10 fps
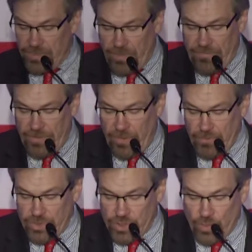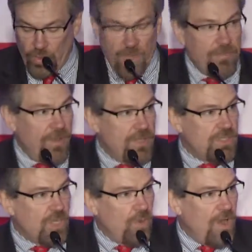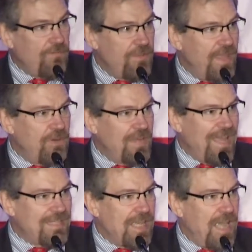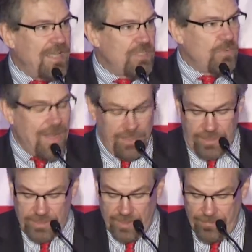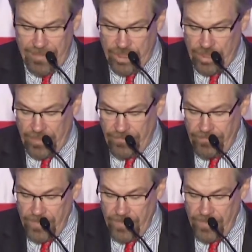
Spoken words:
of their own story, but so often they are not tied directly to the mission.